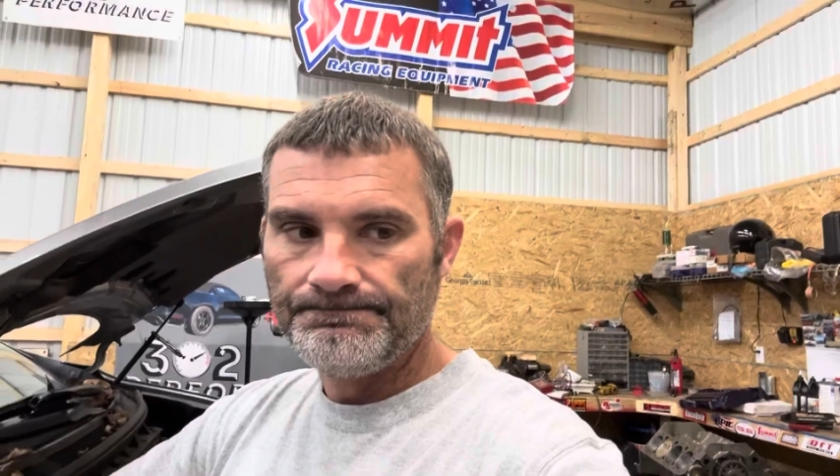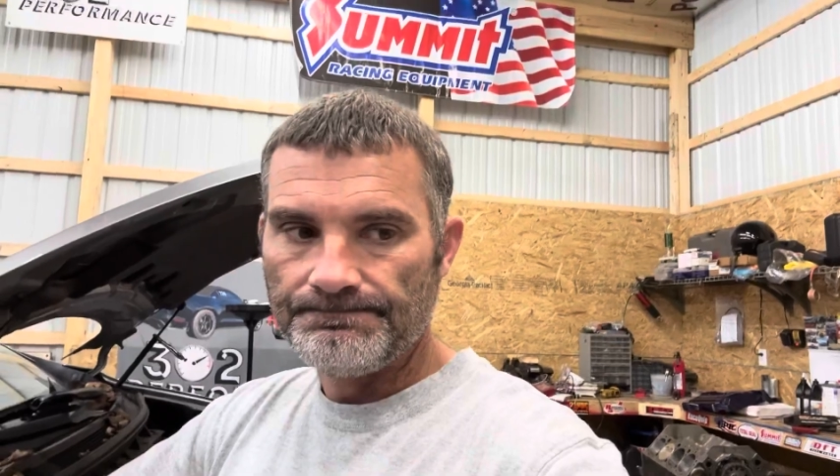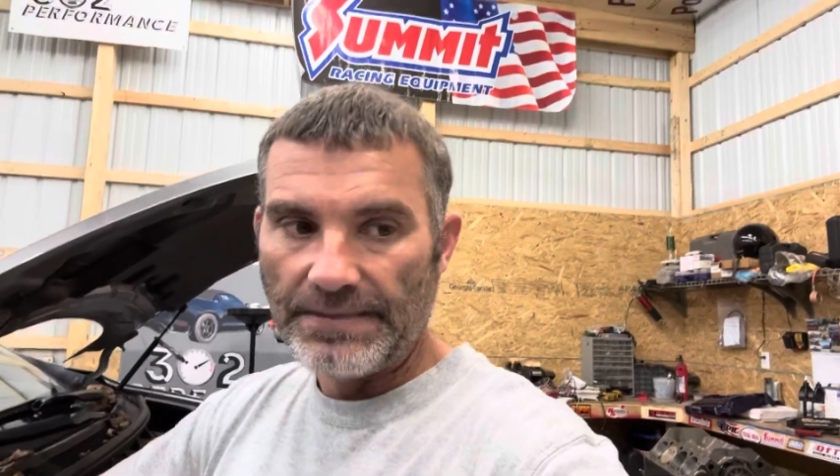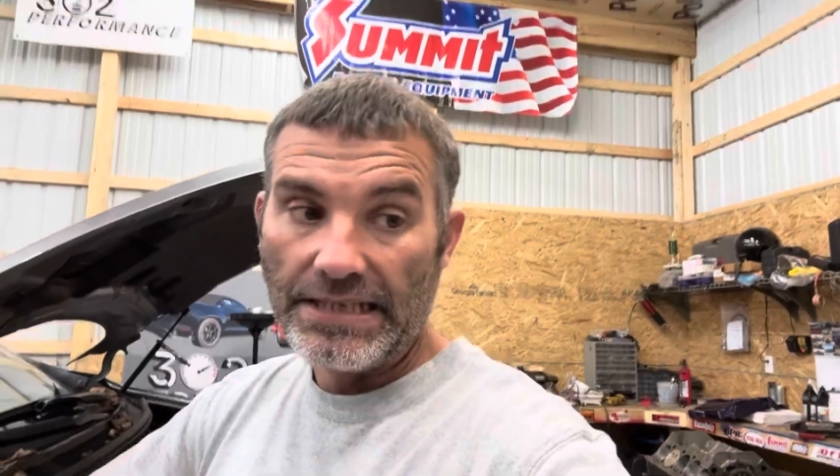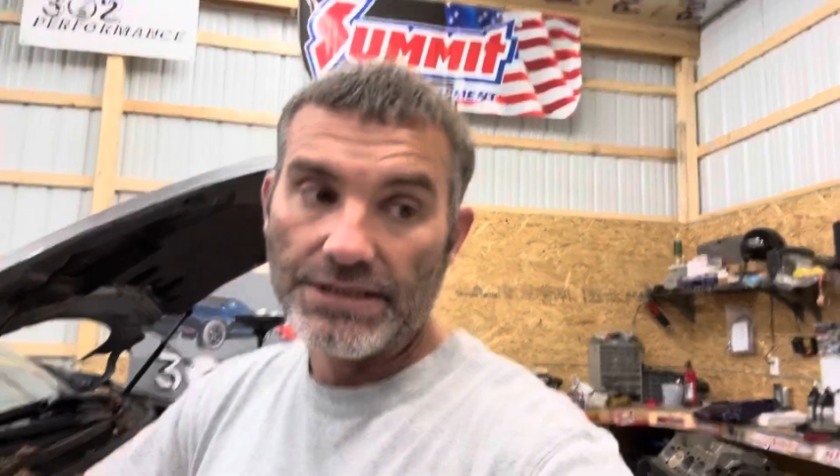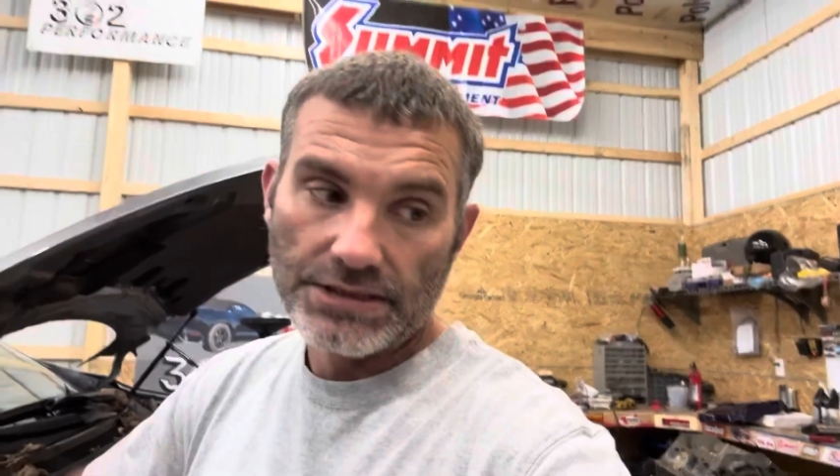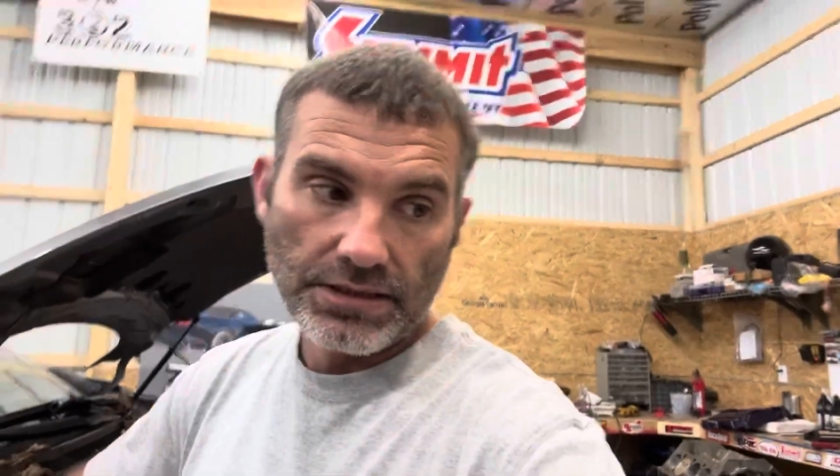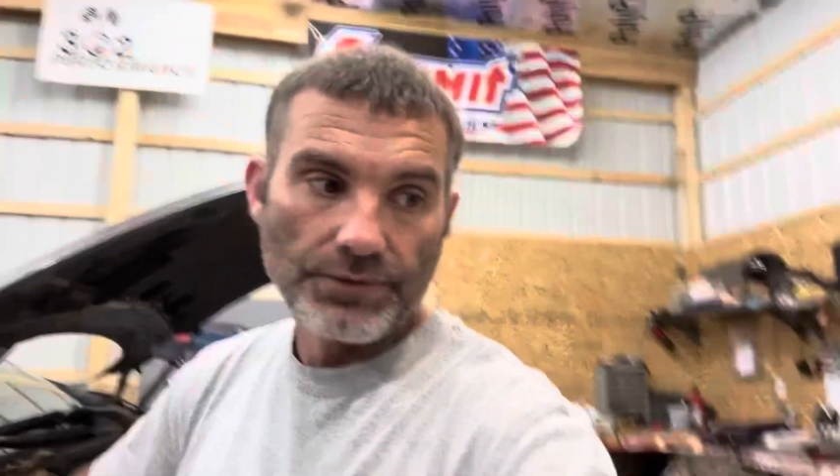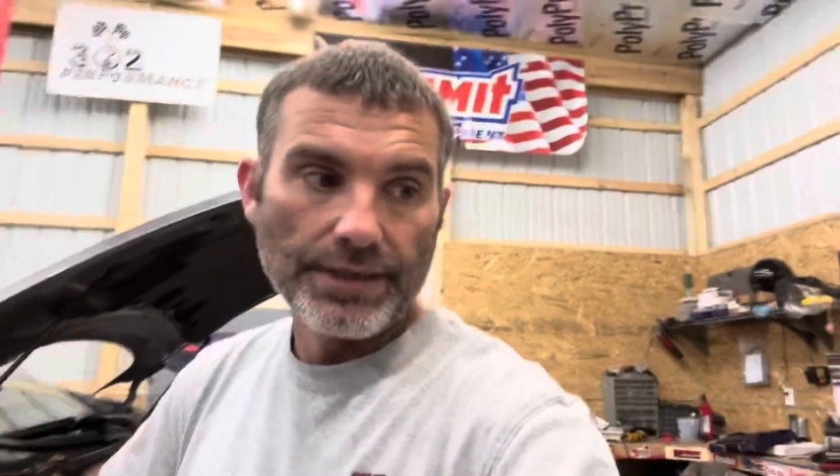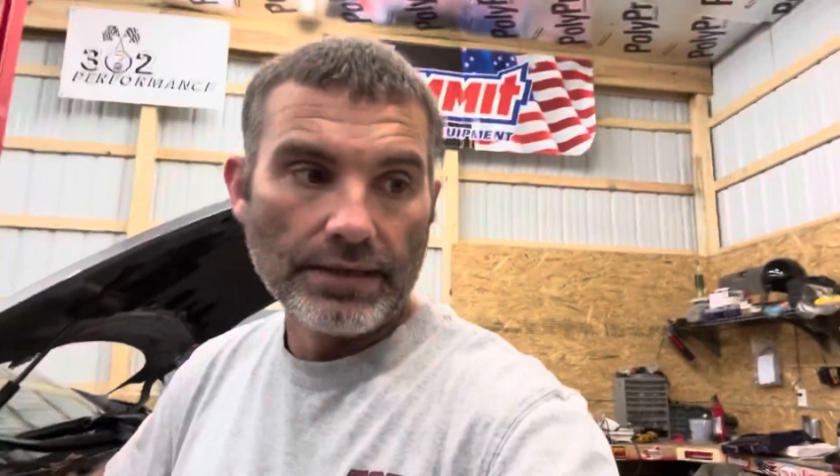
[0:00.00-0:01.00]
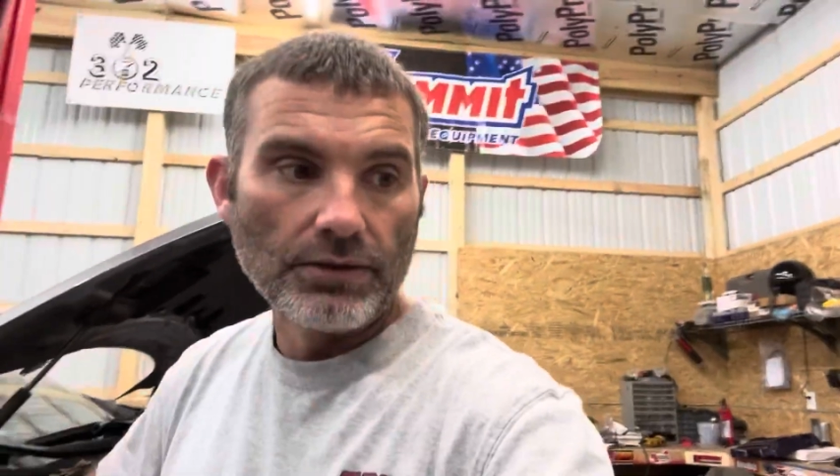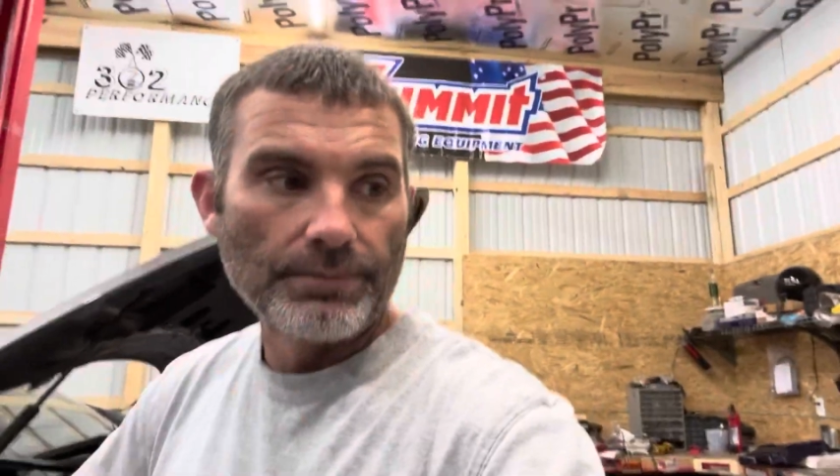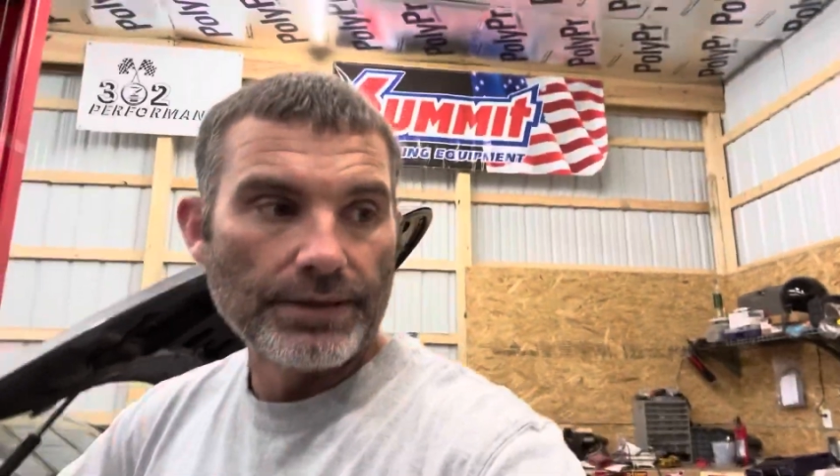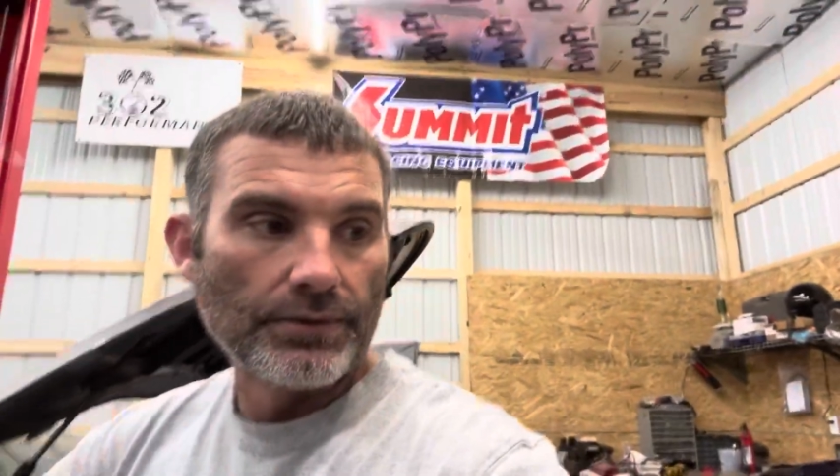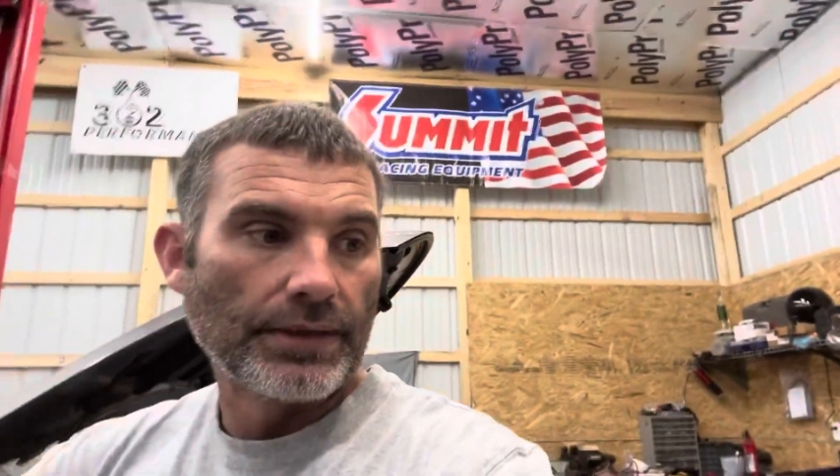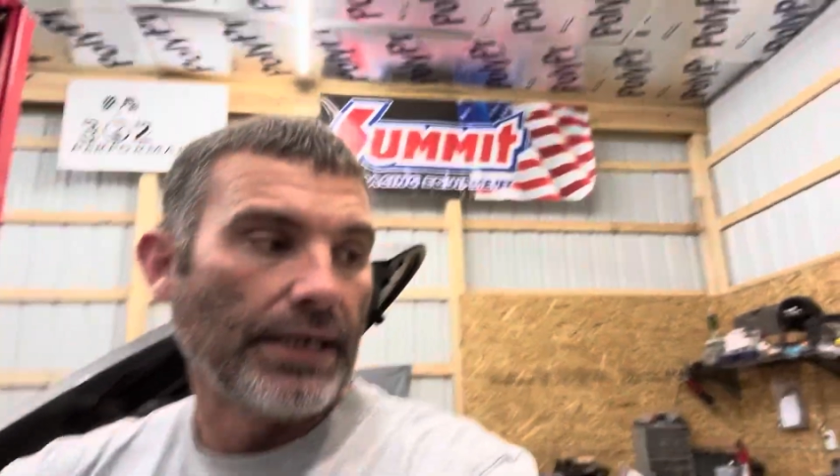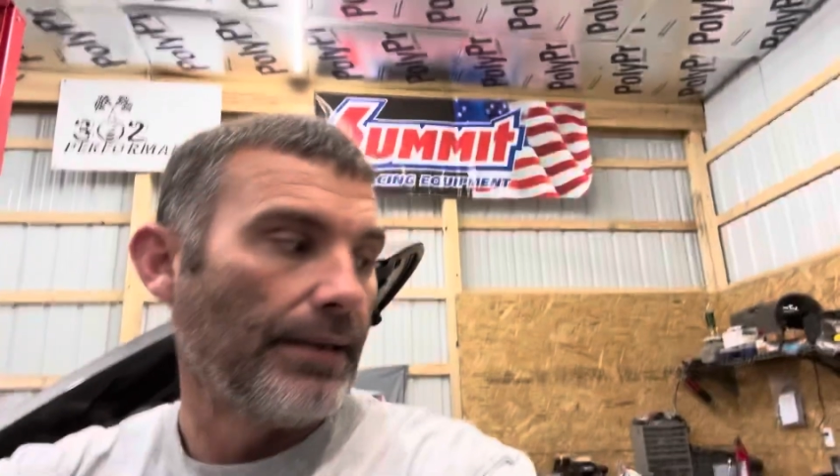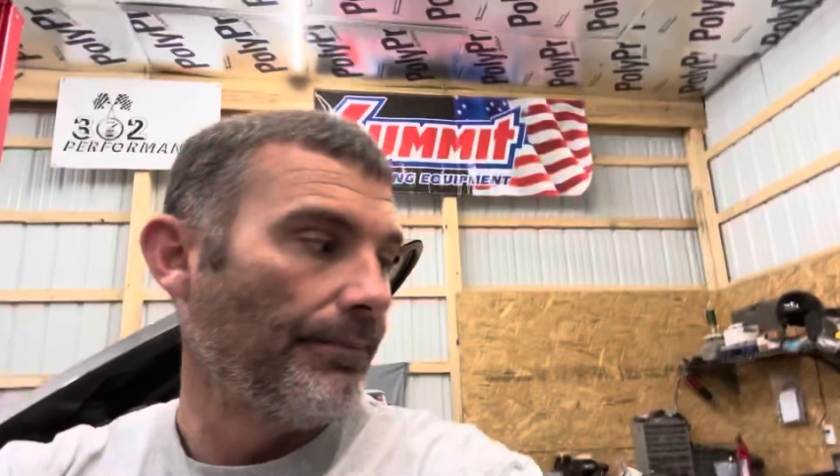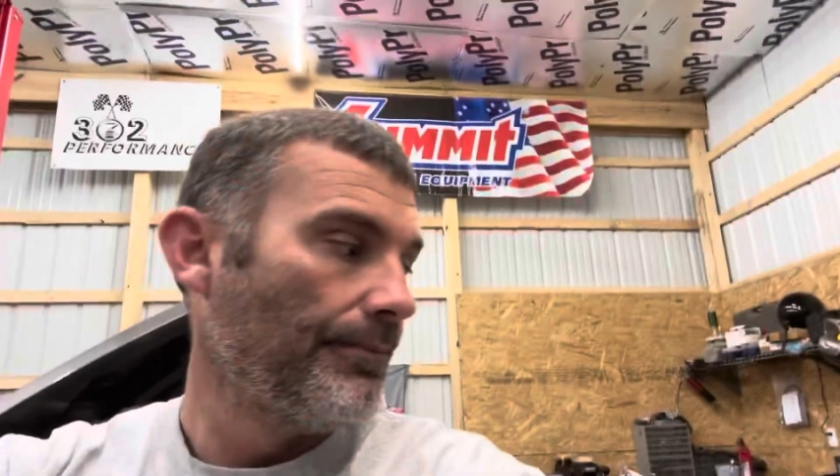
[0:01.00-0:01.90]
Actually, it slowed it down a little bit doing the cam.